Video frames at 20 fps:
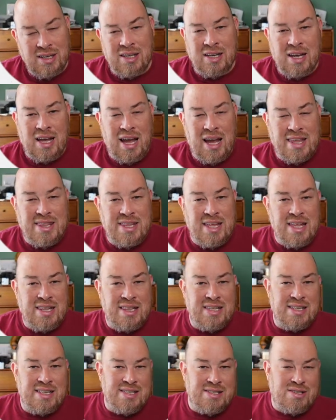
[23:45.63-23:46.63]
and then
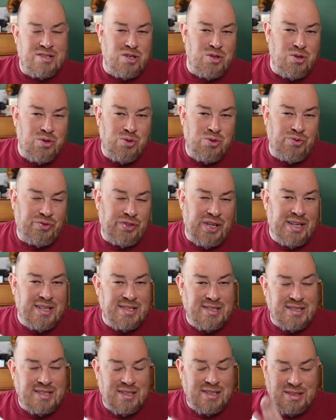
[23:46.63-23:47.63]
these new things,
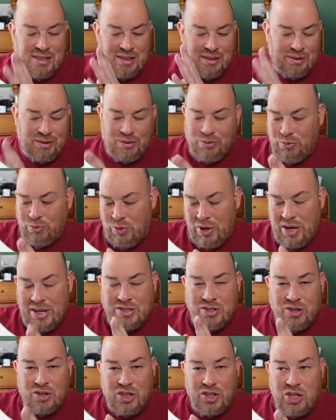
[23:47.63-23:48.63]
and the rigs
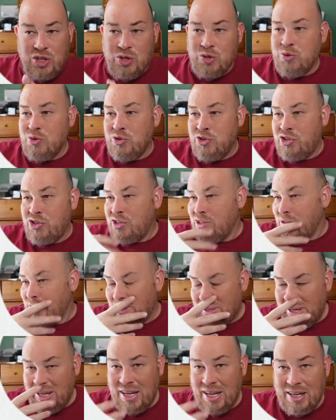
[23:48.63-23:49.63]
are huge
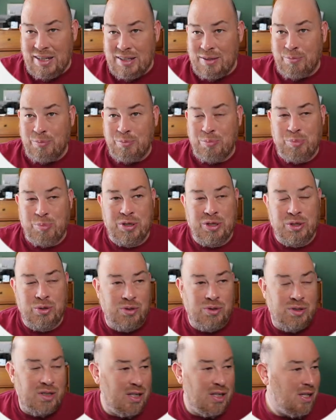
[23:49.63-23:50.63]
and pretty cool.
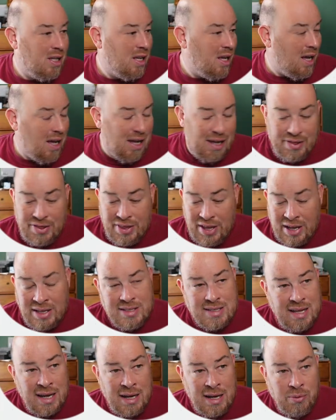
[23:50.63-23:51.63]

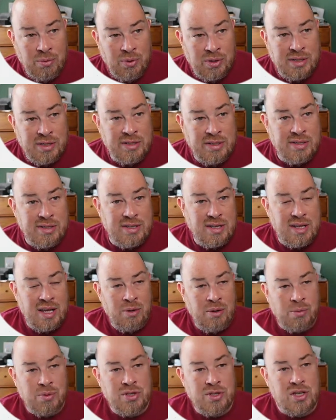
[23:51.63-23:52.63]
That
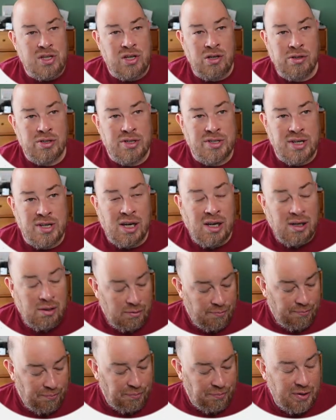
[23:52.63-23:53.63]
was
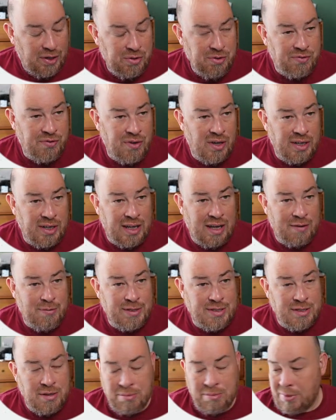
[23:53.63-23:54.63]
Curacao. It was fun. It gave
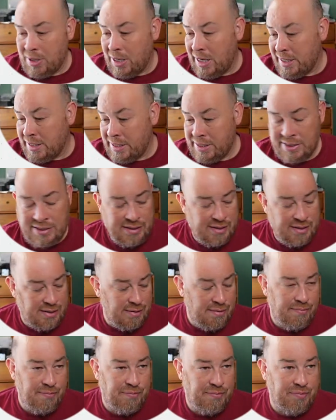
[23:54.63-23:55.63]
me some ideas
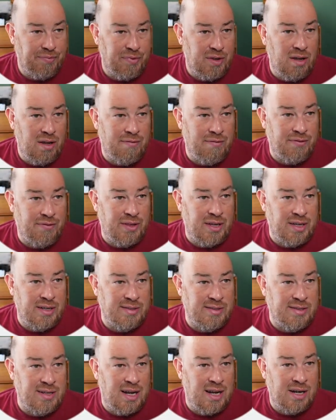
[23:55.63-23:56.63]
of
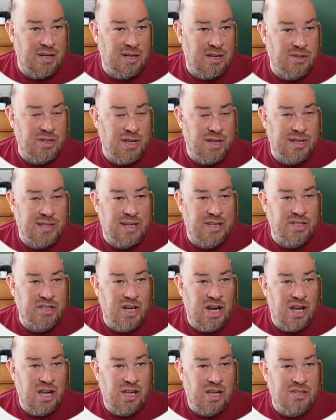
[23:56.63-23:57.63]
things, and I just like that
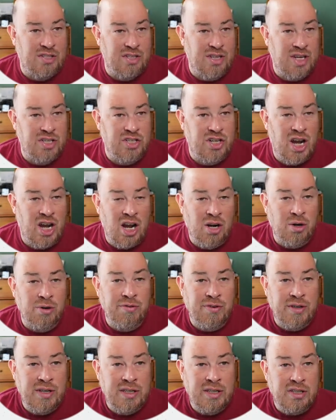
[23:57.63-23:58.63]

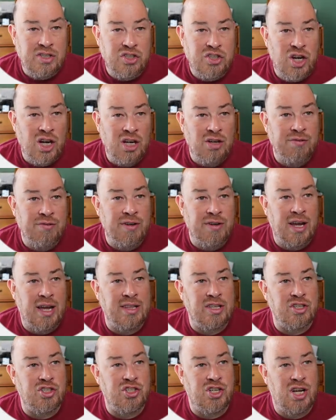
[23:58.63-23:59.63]
geography, and the
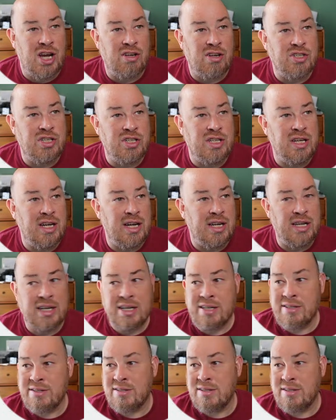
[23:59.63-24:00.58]
geology, I guess.